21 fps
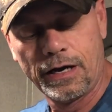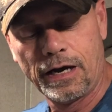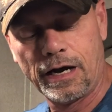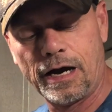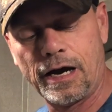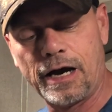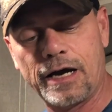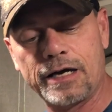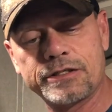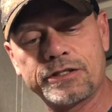
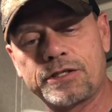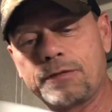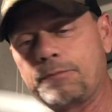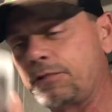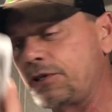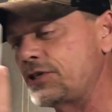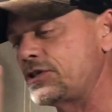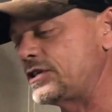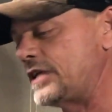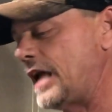It
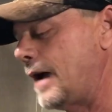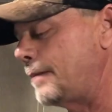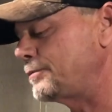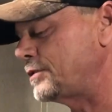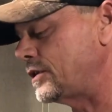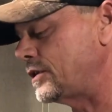simply snaps